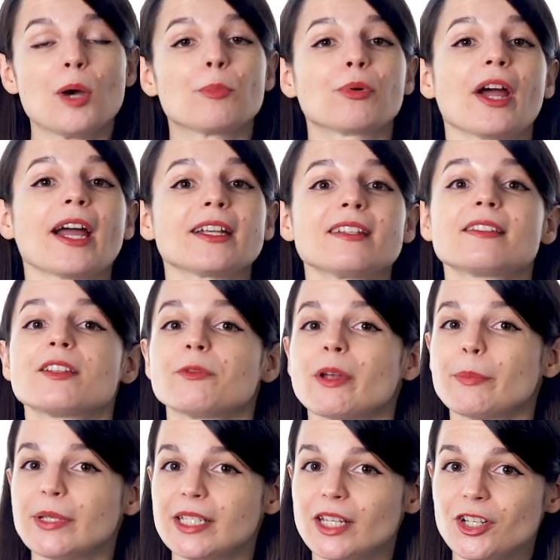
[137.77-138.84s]
Practice and
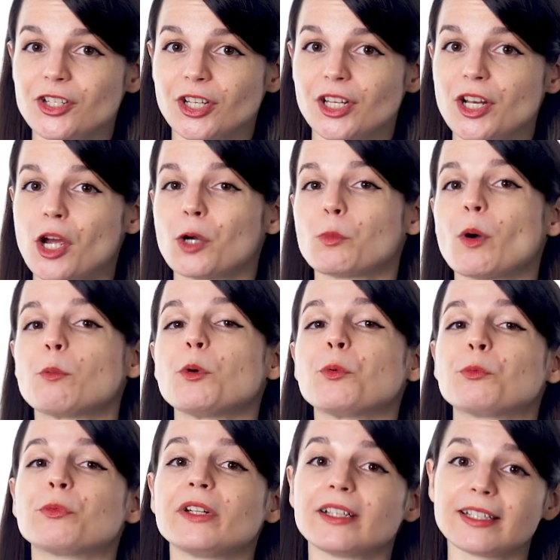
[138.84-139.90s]
repetition are what will
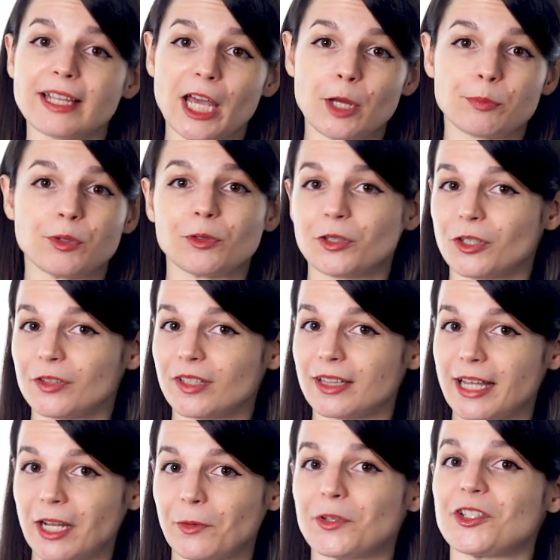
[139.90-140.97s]
really help you learn the
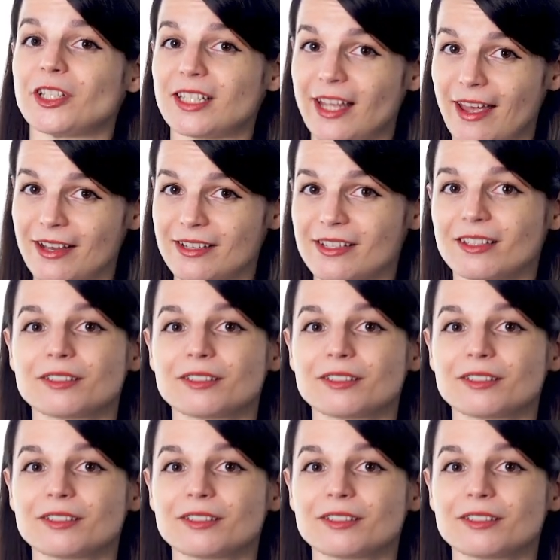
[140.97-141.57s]
language in the end.